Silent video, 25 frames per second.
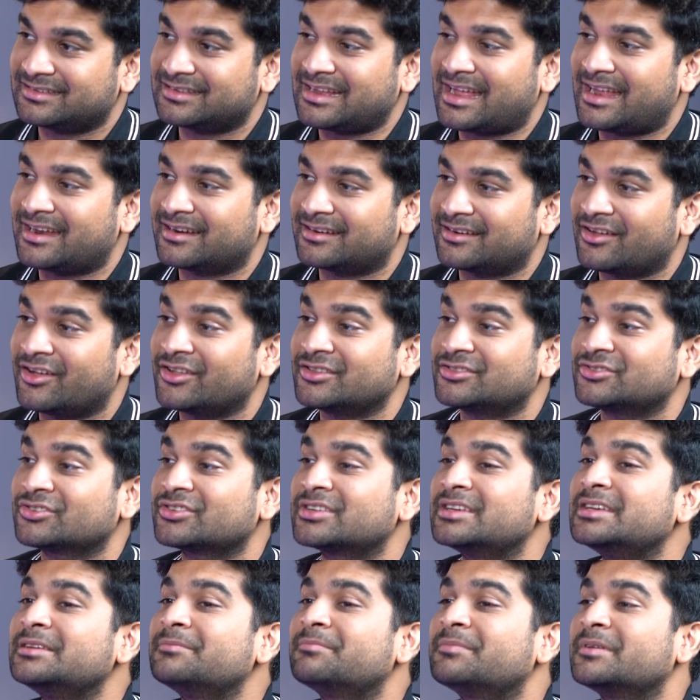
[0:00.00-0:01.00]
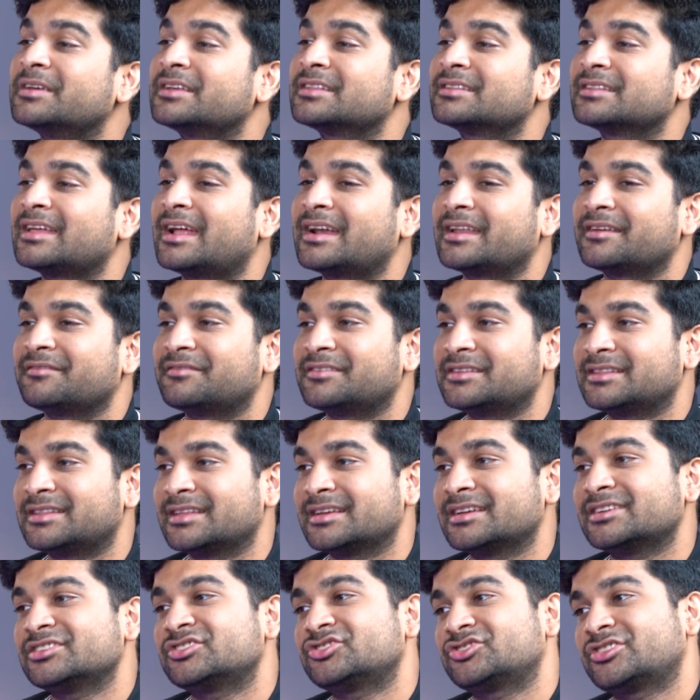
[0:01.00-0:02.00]
And also keeping that
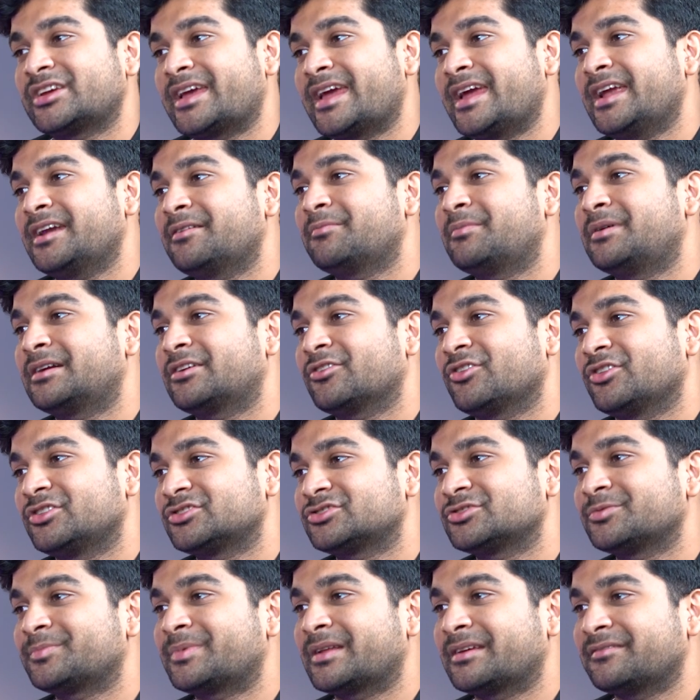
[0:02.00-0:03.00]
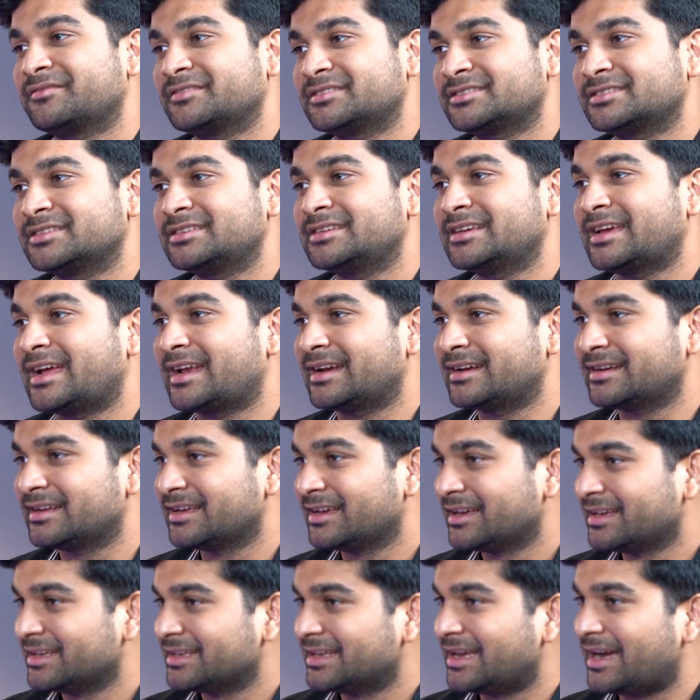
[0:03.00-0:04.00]
everything is shared, but also privacy and
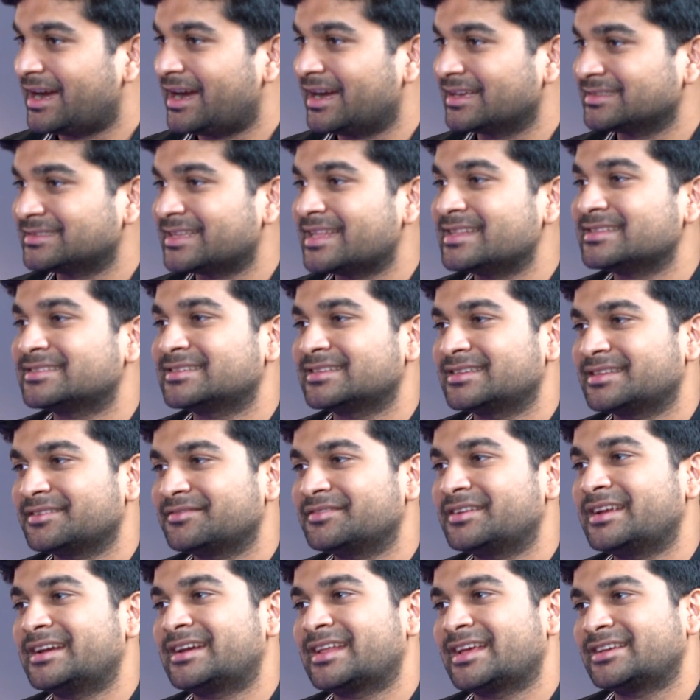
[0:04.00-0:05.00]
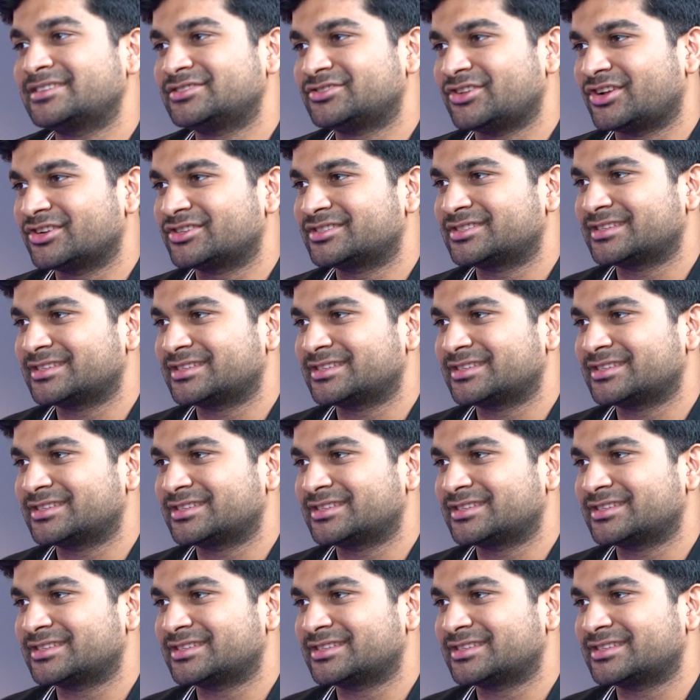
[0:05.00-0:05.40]
sensitive data is not